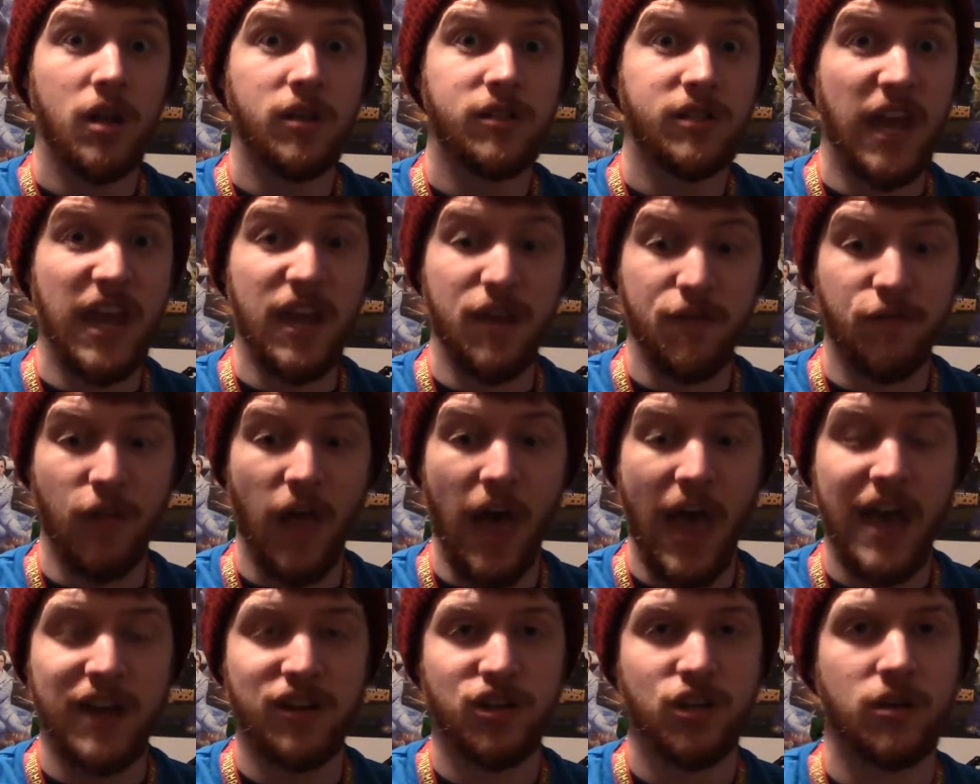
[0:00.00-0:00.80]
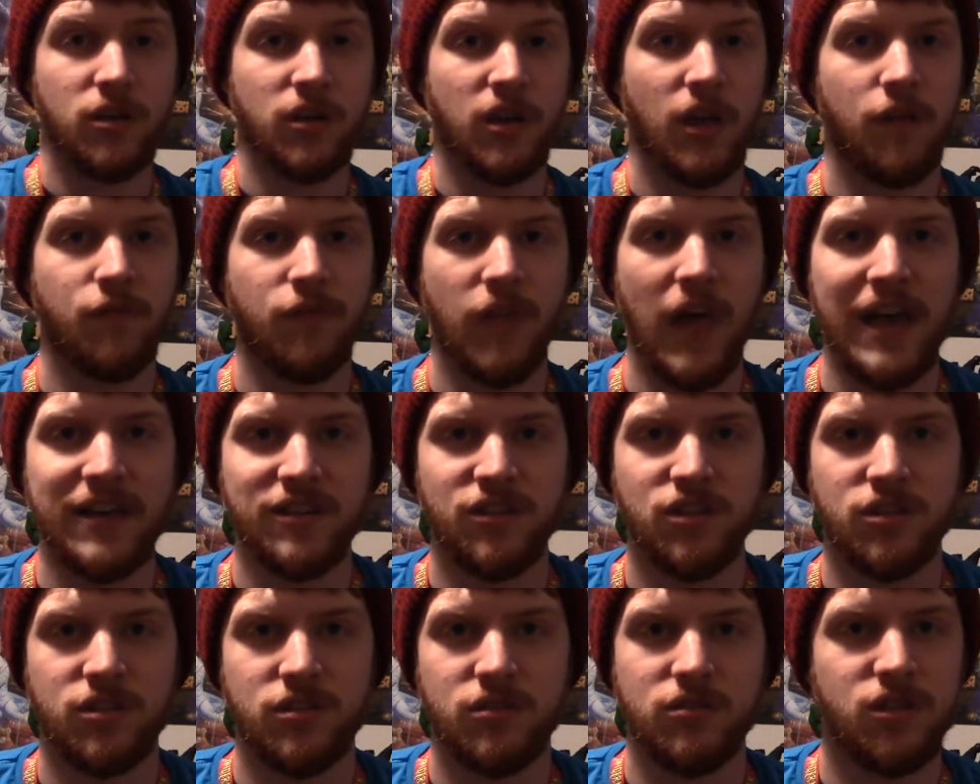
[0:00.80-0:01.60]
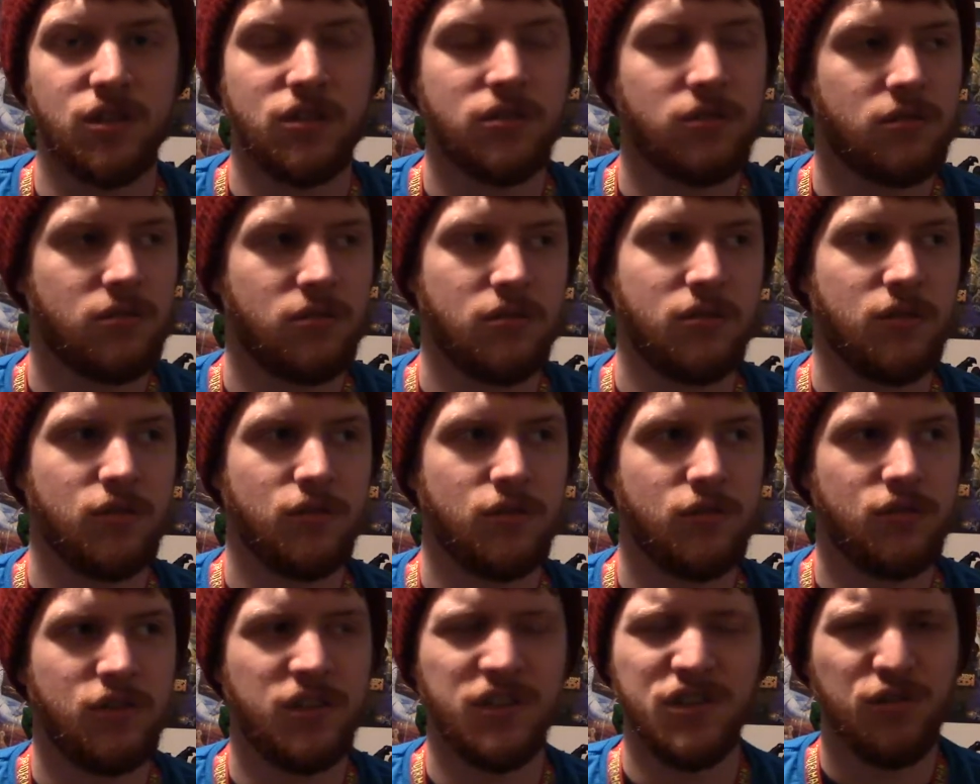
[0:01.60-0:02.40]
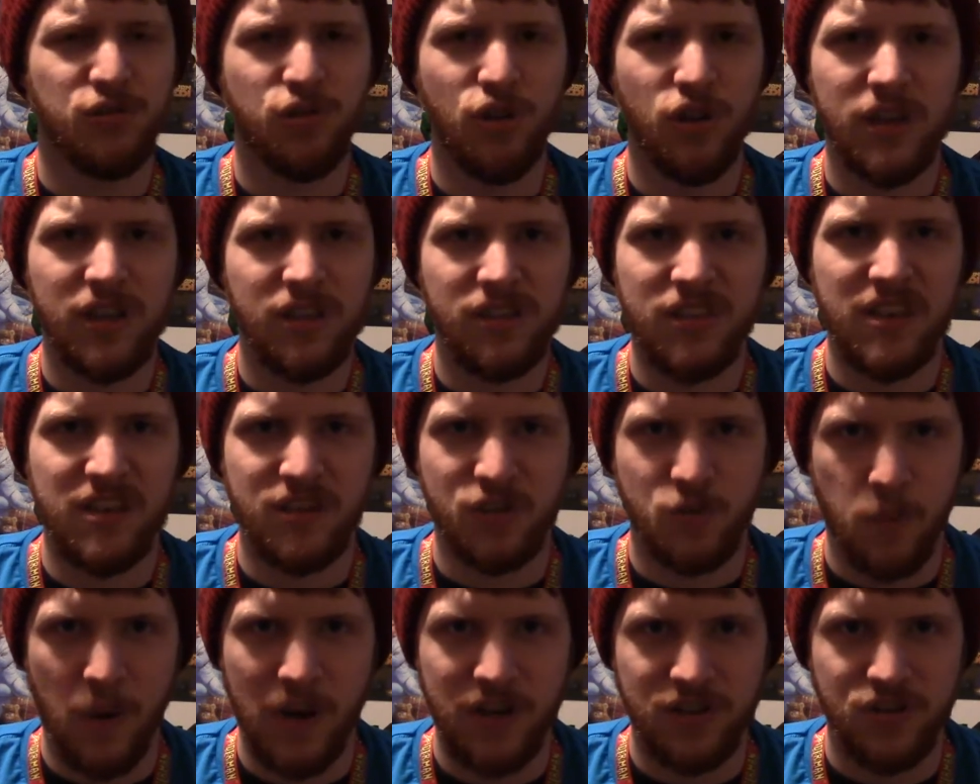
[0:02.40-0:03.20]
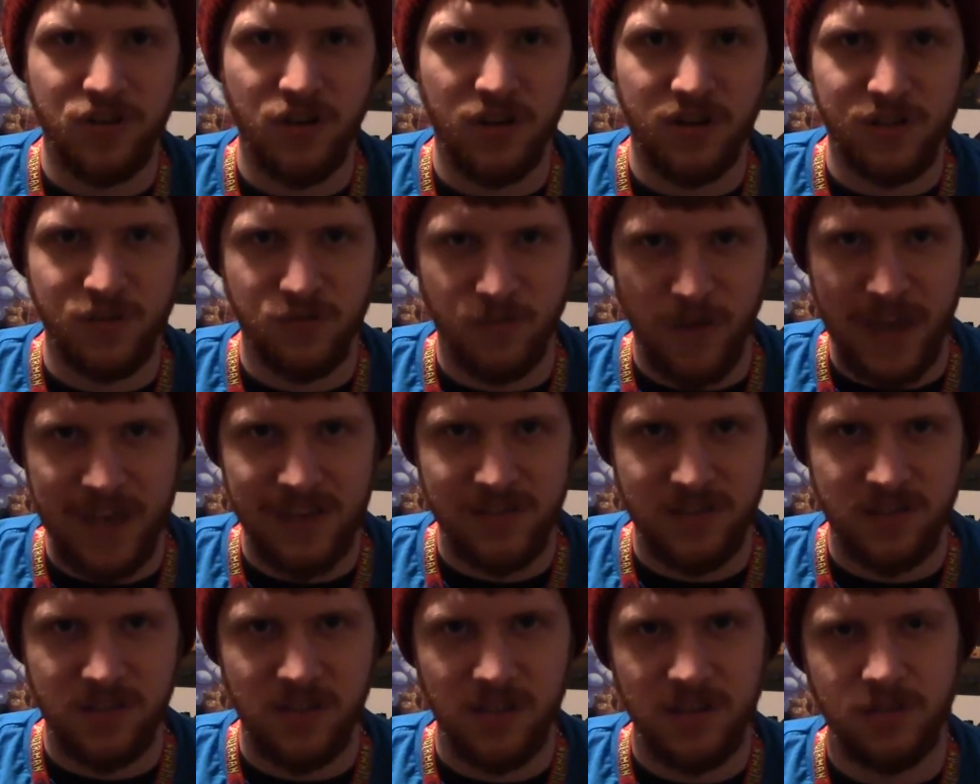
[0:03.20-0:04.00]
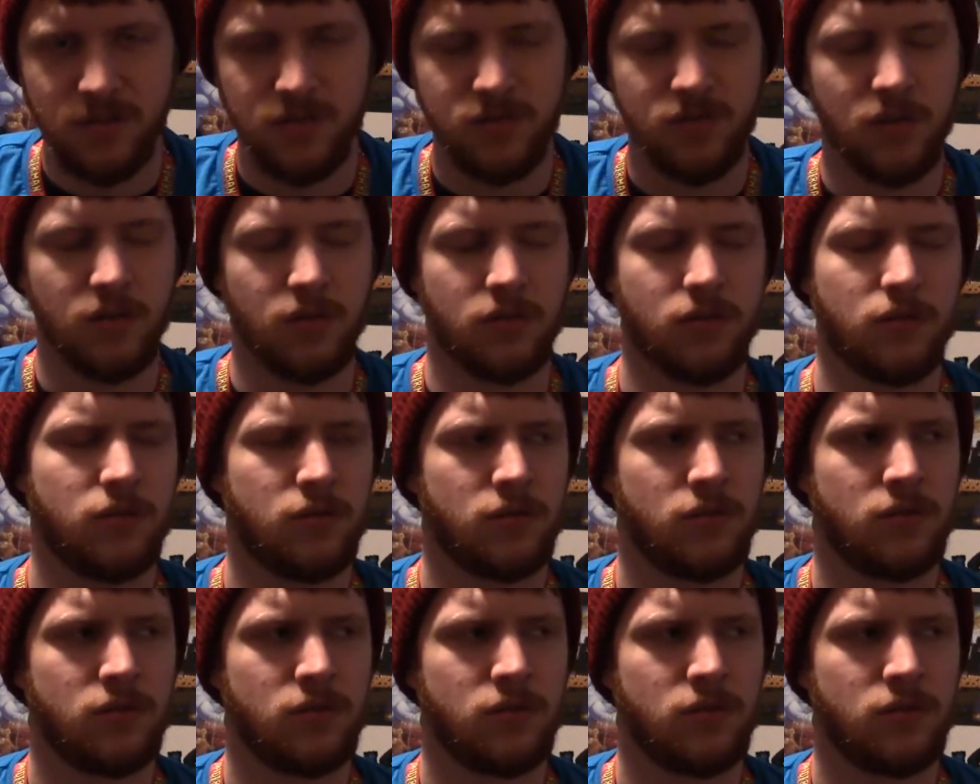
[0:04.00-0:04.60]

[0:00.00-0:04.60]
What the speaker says: Take it, Flash. And Flash is just, did you look at the expression on his face? He's just like,